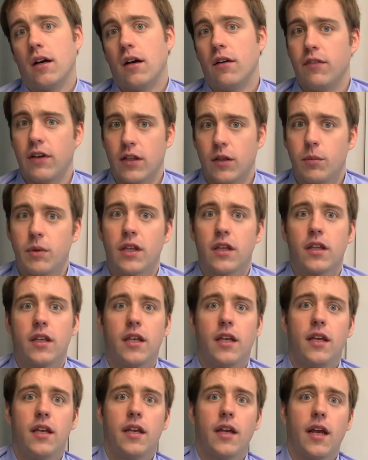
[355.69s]

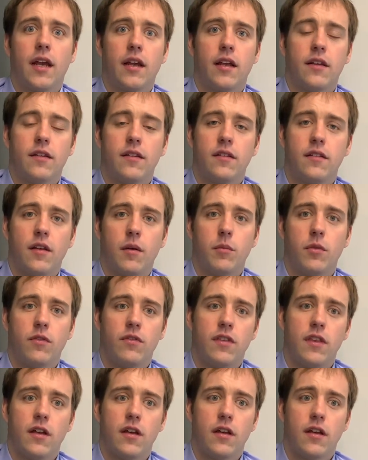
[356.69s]
availability and some of
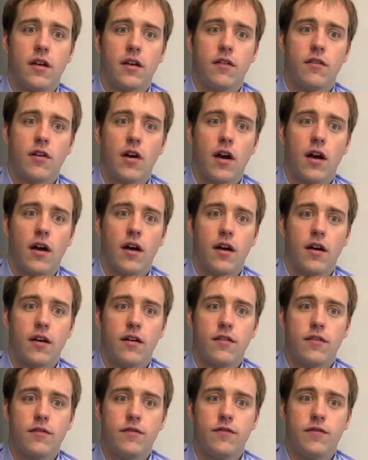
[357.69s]
the
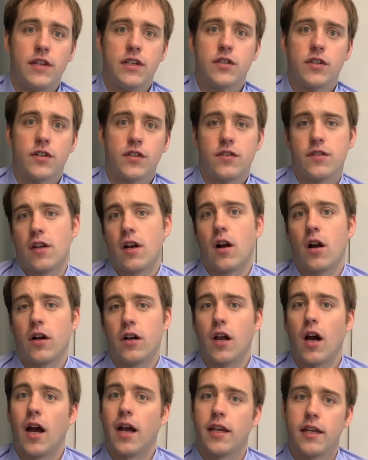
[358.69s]
features that are
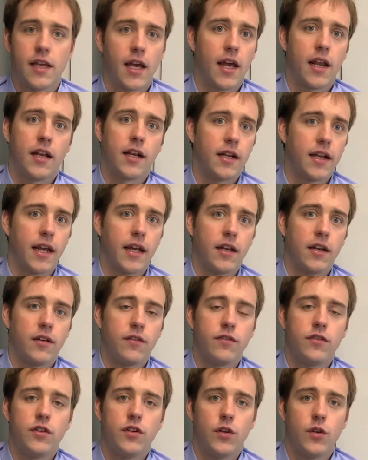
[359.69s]
not yet native
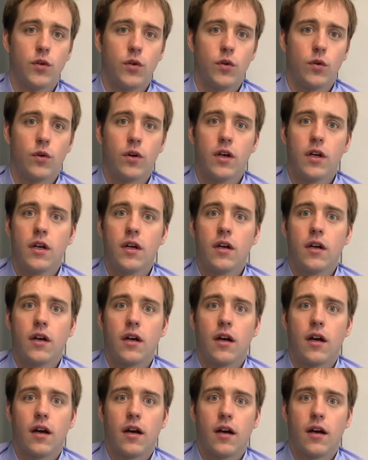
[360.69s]
to
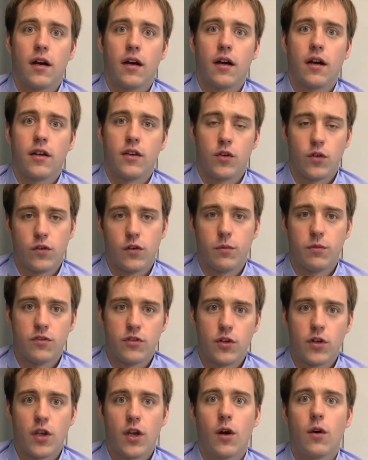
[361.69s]
YouTube
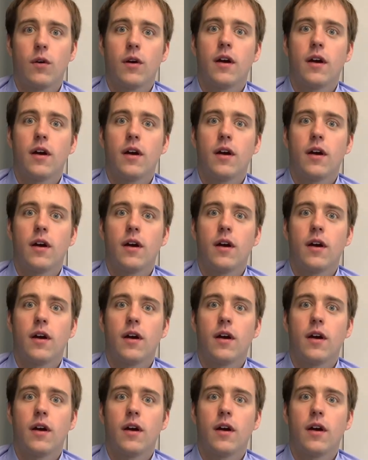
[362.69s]
Studio.